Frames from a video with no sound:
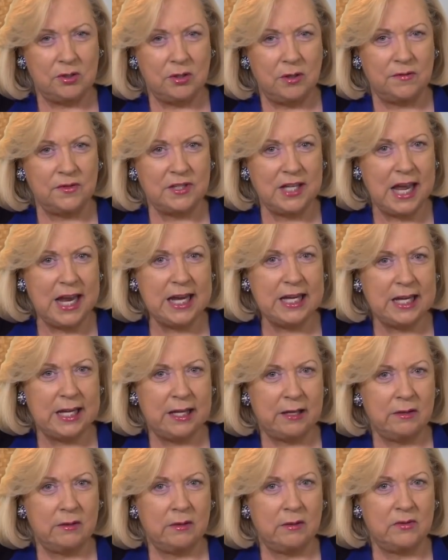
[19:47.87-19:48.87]
of
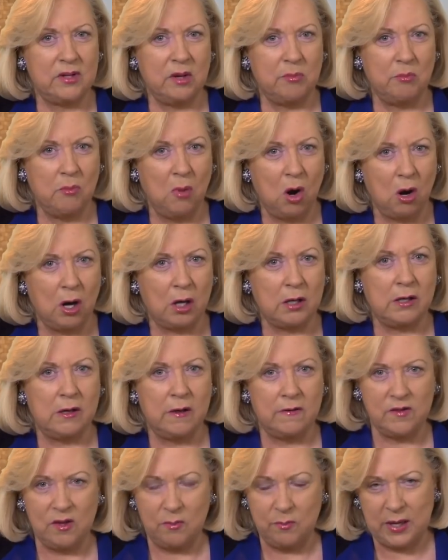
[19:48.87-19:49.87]
taking the mark
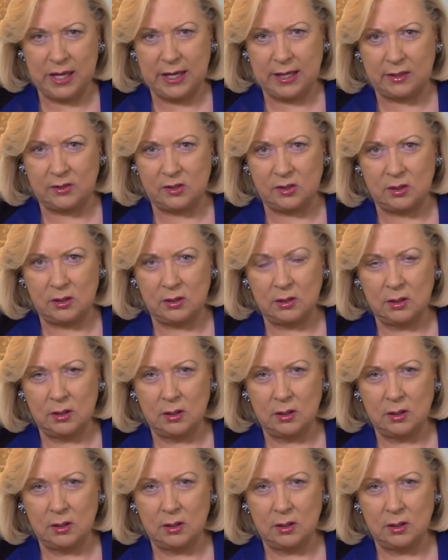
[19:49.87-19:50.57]
of the beast.